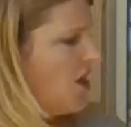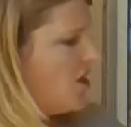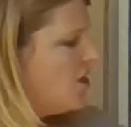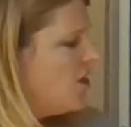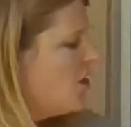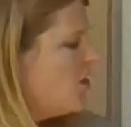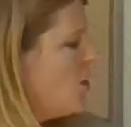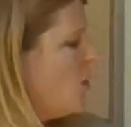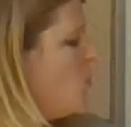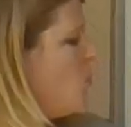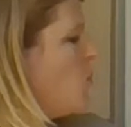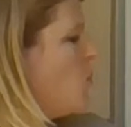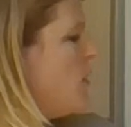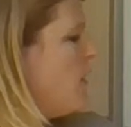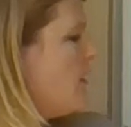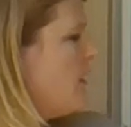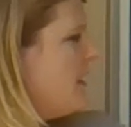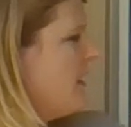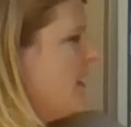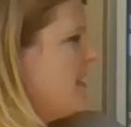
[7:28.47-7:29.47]
So we're
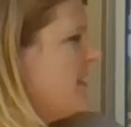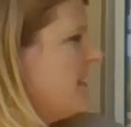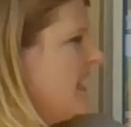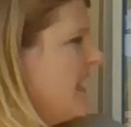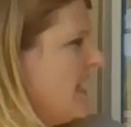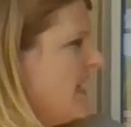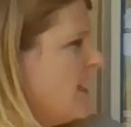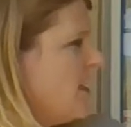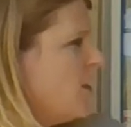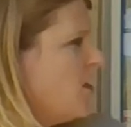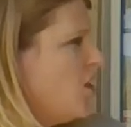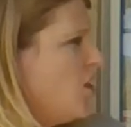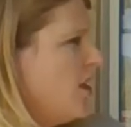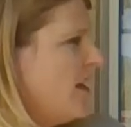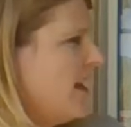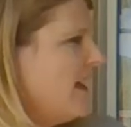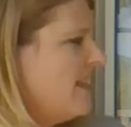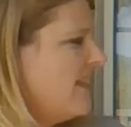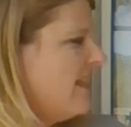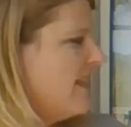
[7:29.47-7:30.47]
going to take a
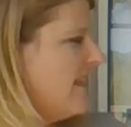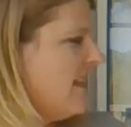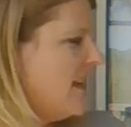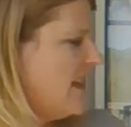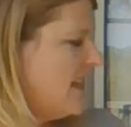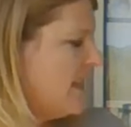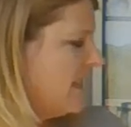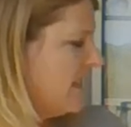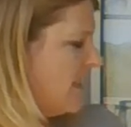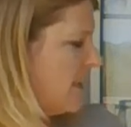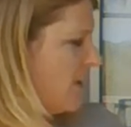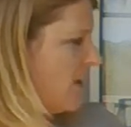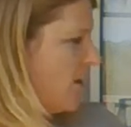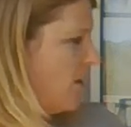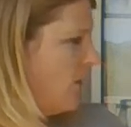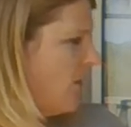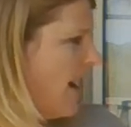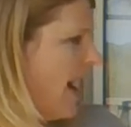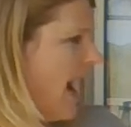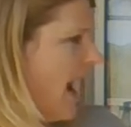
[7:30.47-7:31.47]
look at this
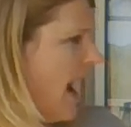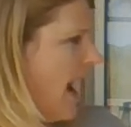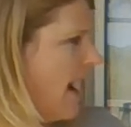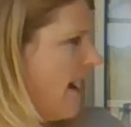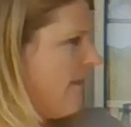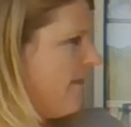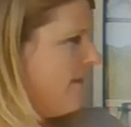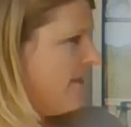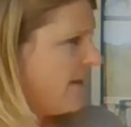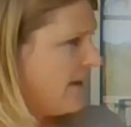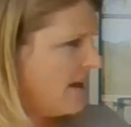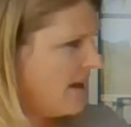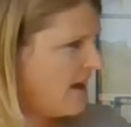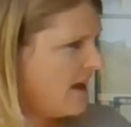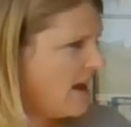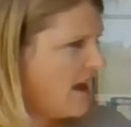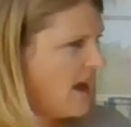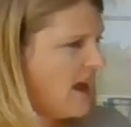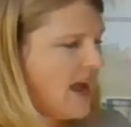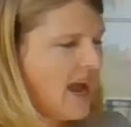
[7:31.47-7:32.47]
graph
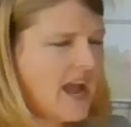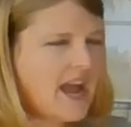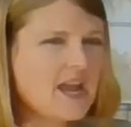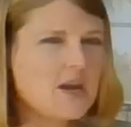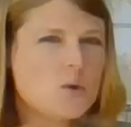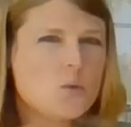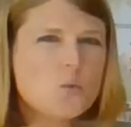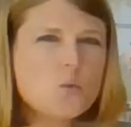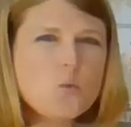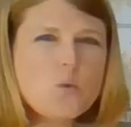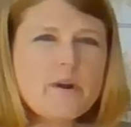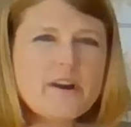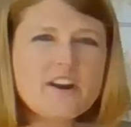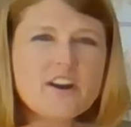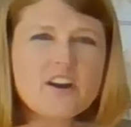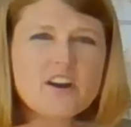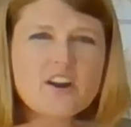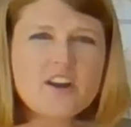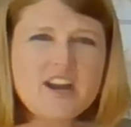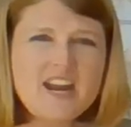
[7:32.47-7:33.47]
and
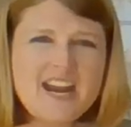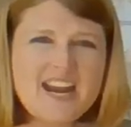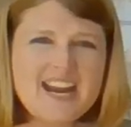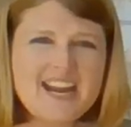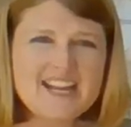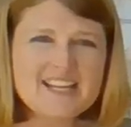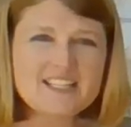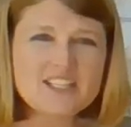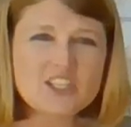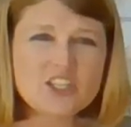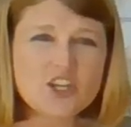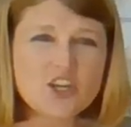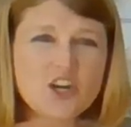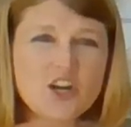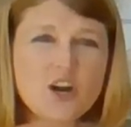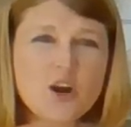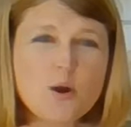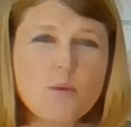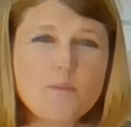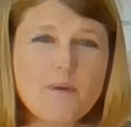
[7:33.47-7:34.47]
we're going to
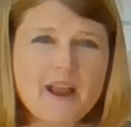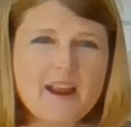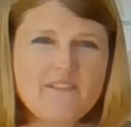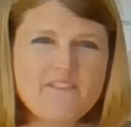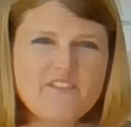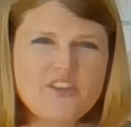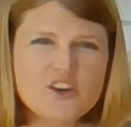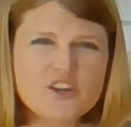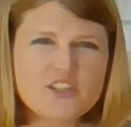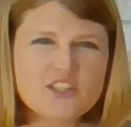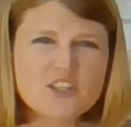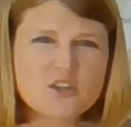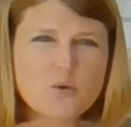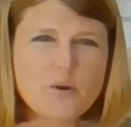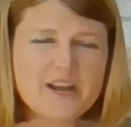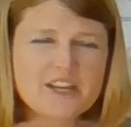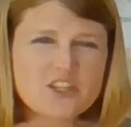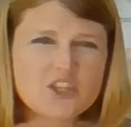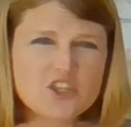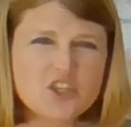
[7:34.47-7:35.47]
answer my first
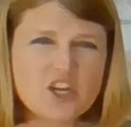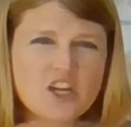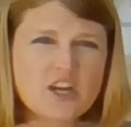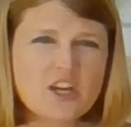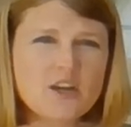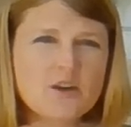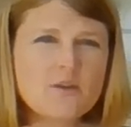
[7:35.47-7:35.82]
question.